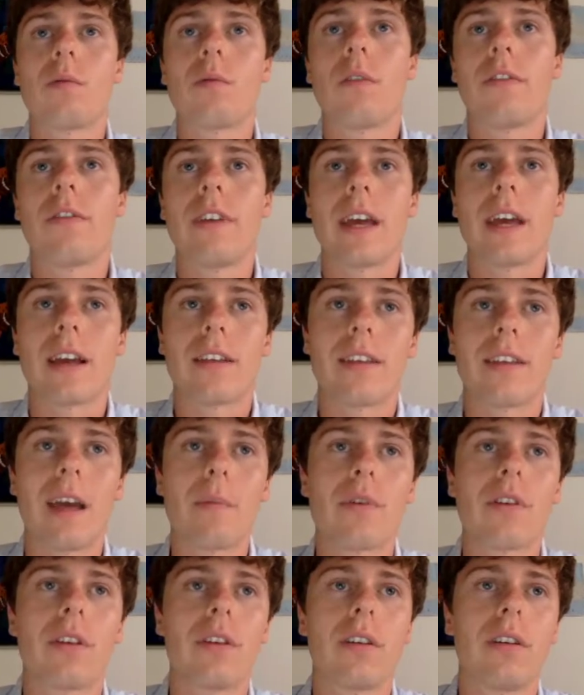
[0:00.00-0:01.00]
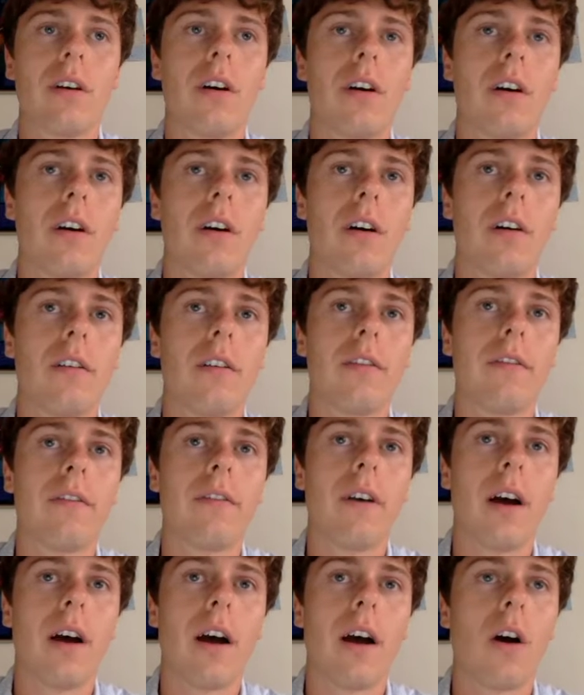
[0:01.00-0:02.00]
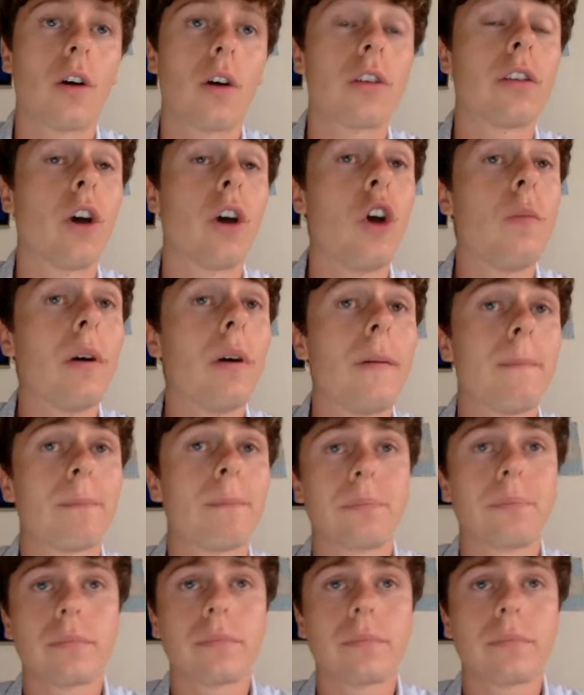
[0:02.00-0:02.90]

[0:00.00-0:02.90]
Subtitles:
with the exception of October,